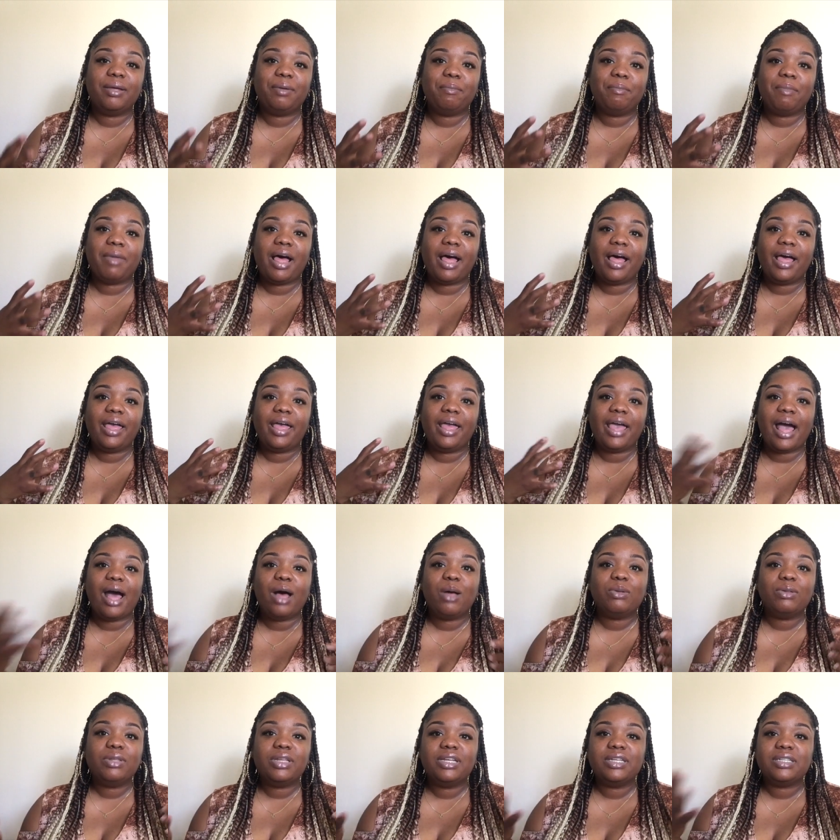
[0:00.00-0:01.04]
my
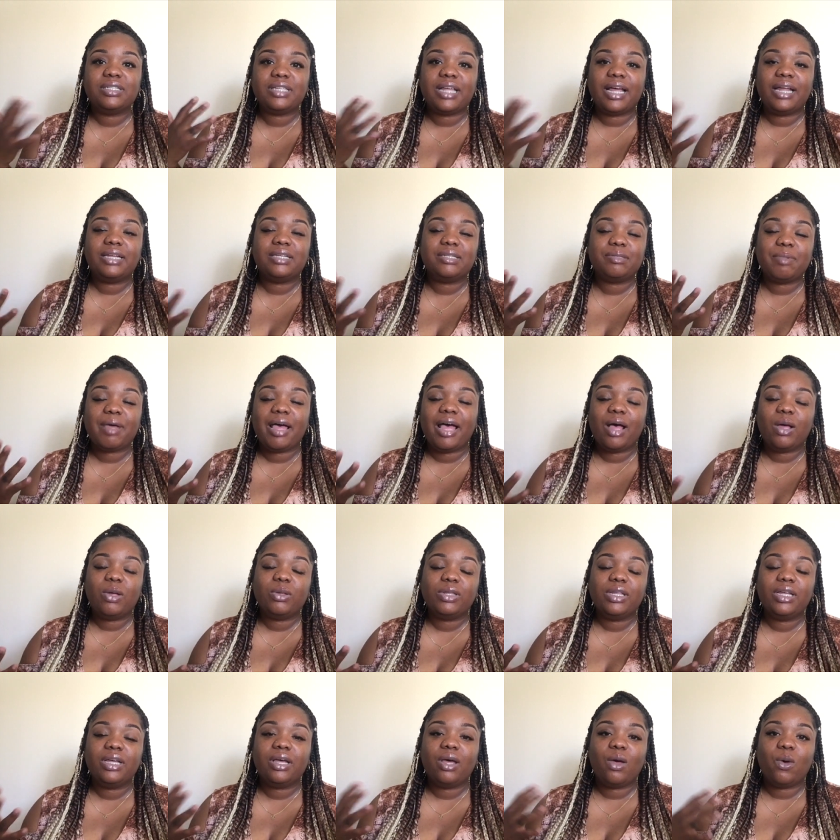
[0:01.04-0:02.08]
outlooks. That is my
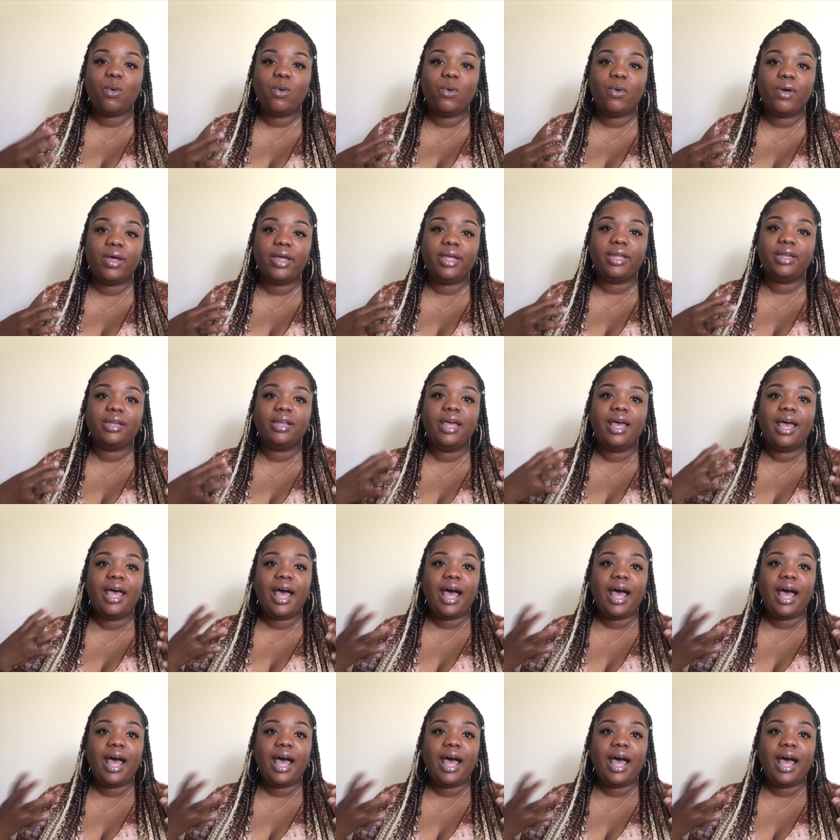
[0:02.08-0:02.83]
outlook on